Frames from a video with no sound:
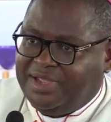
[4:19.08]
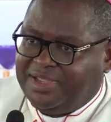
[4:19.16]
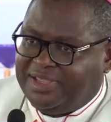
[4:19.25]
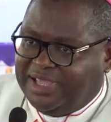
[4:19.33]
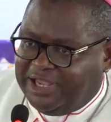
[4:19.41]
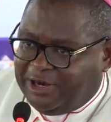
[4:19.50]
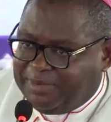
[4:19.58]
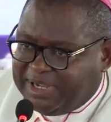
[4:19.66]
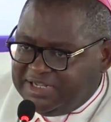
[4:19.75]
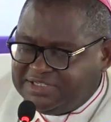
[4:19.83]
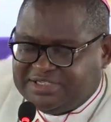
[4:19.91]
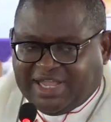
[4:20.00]
Get up at
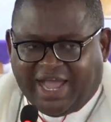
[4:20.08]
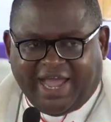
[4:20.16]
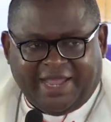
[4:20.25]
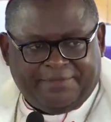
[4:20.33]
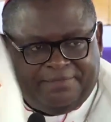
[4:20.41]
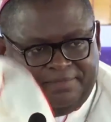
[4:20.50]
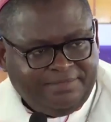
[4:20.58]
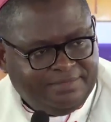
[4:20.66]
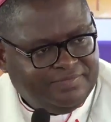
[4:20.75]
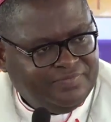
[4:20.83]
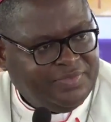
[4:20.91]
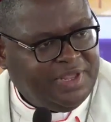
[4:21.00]
this time,
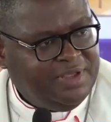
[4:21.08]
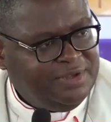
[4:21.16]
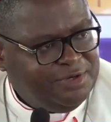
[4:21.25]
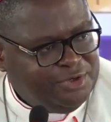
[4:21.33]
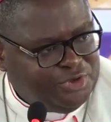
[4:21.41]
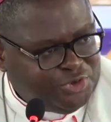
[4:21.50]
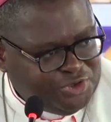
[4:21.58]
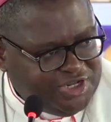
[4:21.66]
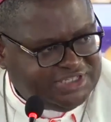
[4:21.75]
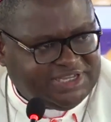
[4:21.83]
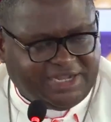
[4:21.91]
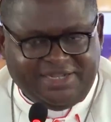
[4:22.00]
do
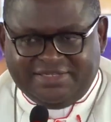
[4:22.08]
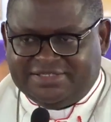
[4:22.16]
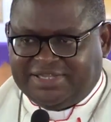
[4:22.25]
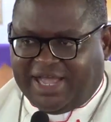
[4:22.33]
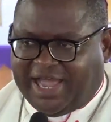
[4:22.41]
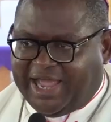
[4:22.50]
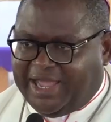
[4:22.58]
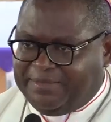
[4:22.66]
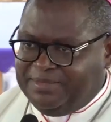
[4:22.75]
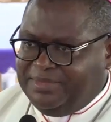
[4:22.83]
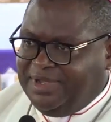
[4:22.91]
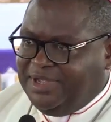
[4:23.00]
this at this
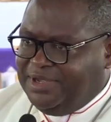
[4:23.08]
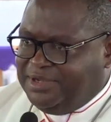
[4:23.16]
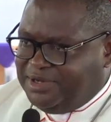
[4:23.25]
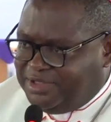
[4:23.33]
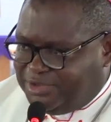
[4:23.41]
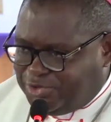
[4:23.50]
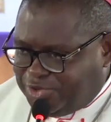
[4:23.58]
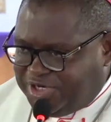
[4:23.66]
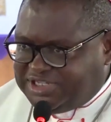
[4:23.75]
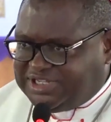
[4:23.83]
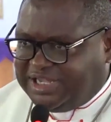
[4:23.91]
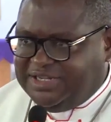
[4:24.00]
time, do
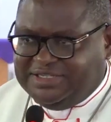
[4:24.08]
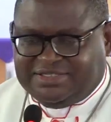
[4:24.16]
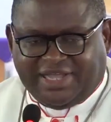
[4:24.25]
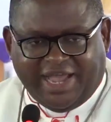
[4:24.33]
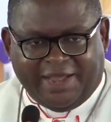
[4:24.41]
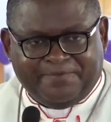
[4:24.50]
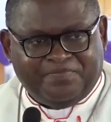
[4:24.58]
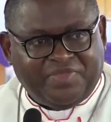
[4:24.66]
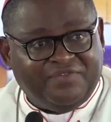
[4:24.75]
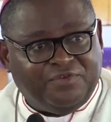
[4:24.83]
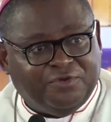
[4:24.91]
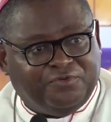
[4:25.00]
this at this time.
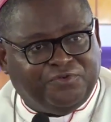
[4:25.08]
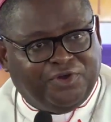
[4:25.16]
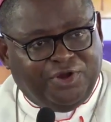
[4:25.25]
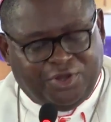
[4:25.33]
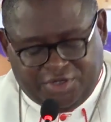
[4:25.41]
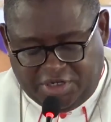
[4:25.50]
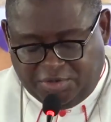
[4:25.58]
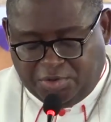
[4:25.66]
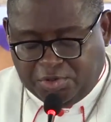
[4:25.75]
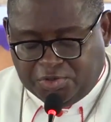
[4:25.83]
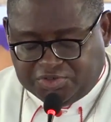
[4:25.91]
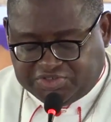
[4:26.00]
If you follow the
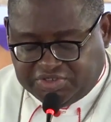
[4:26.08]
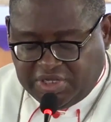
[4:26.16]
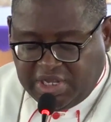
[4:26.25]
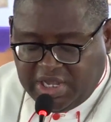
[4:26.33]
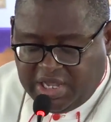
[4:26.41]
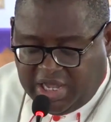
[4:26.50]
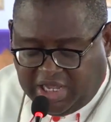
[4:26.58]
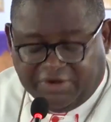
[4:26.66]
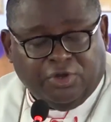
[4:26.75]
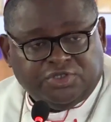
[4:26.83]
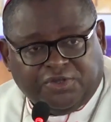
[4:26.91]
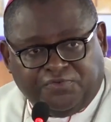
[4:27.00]
rules and
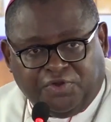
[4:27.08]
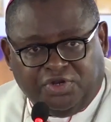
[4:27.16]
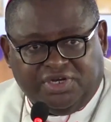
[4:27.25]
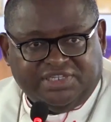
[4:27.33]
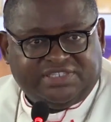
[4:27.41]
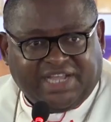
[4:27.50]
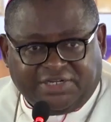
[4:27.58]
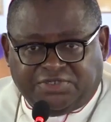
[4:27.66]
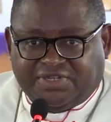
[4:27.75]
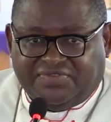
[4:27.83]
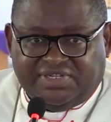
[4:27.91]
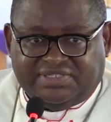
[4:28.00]
also follow the
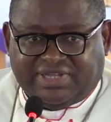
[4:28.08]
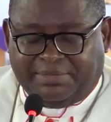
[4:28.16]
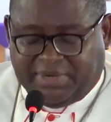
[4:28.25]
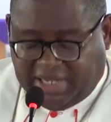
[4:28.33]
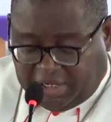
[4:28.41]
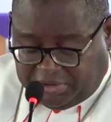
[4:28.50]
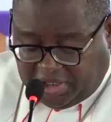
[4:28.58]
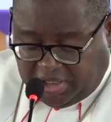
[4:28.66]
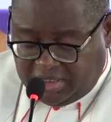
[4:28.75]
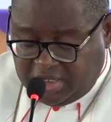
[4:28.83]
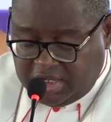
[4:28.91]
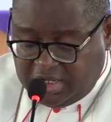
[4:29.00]
statutes of the
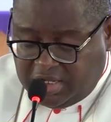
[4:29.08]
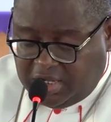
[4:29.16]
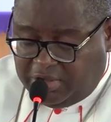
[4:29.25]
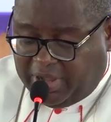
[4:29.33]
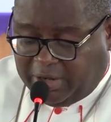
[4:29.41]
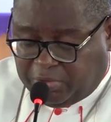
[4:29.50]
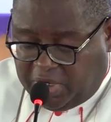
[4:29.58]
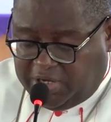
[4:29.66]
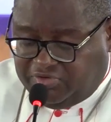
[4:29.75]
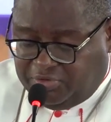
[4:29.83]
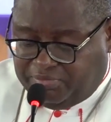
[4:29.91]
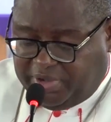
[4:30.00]
seminary, you are
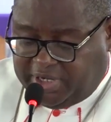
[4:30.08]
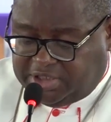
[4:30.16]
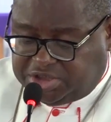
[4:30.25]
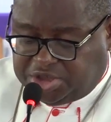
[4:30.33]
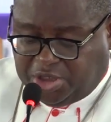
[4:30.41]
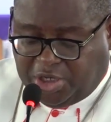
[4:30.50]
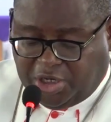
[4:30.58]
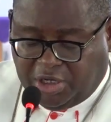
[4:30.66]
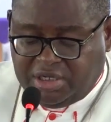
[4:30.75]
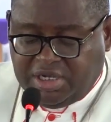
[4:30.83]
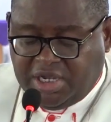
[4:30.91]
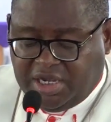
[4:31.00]
going to make
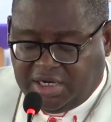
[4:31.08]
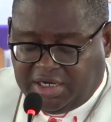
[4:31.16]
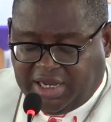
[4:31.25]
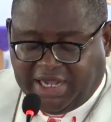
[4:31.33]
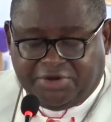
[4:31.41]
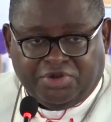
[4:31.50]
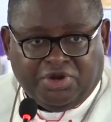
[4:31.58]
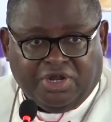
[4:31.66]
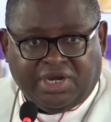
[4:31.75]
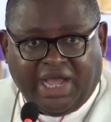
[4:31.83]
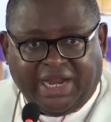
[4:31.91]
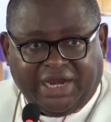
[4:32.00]
sure that you
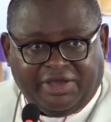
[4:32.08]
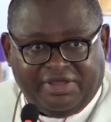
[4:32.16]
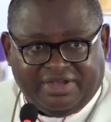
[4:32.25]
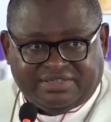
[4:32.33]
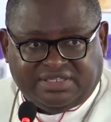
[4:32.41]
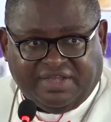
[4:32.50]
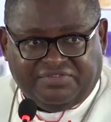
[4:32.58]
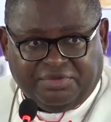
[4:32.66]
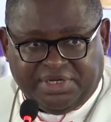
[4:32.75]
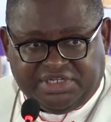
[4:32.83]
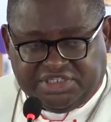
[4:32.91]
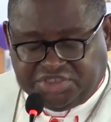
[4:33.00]
don't allow yourself to
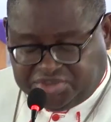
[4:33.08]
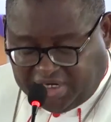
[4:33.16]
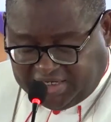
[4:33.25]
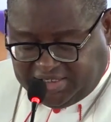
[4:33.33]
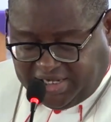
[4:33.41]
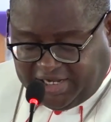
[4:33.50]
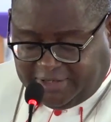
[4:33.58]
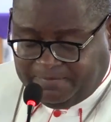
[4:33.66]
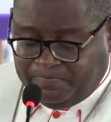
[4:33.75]
be distracted,